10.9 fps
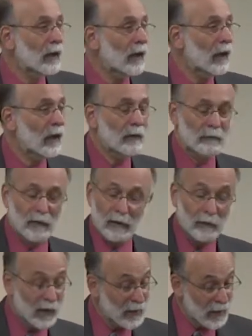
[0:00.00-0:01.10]
Uh,
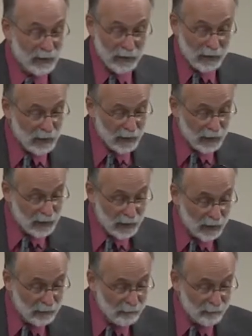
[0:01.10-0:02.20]
but they didn't
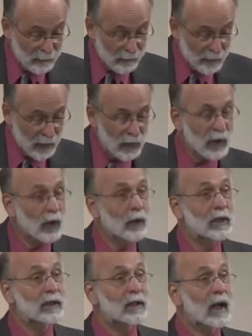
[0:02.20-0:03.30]
succeed. So
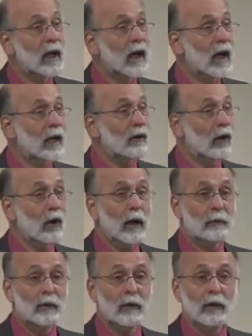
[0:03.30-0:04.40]
instead, I grew
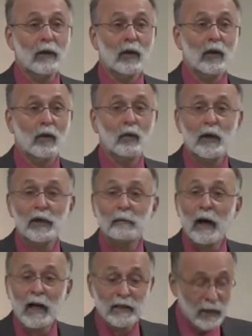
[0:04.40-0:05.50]
up with a
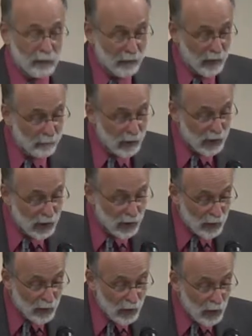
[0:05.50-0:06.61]
positive image
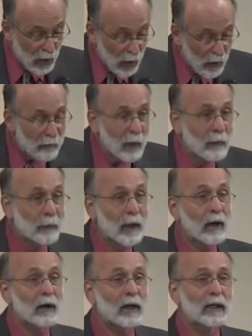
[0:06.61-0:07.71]
of my
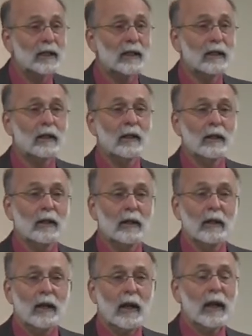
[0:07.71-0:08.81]
parents,
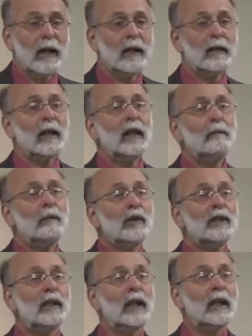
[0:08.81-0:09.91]
and in
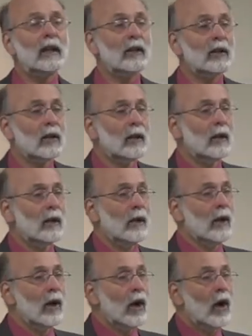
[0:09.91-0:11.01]
particular,
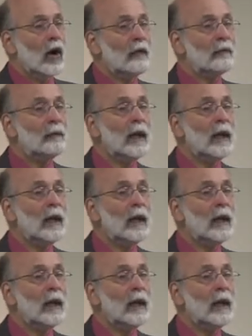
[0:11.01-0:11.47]
of